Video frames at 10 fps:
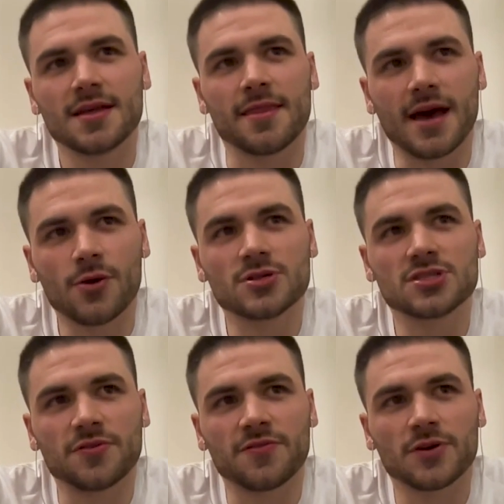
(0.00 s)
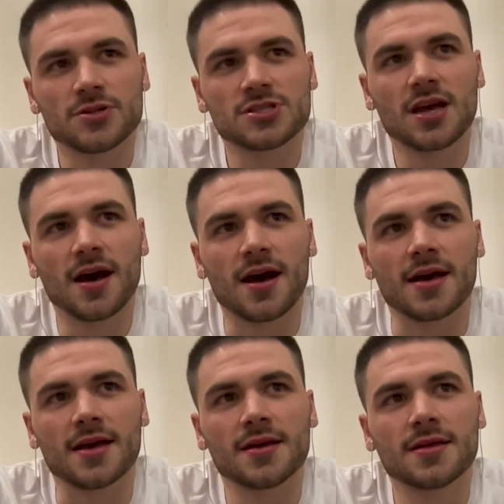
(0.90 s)
that was the first
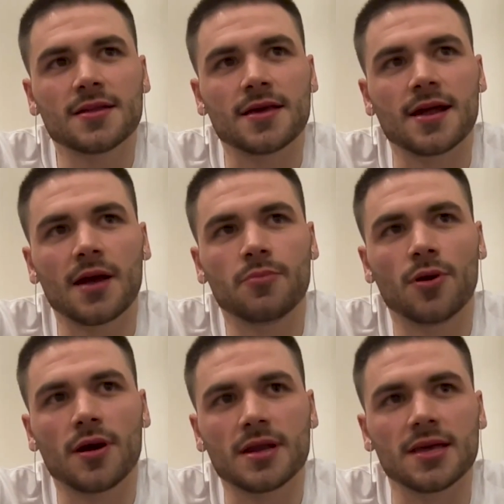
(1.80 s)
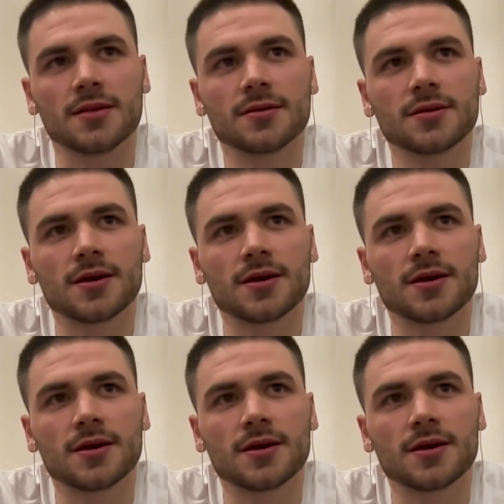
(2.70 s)
guy that I brought in.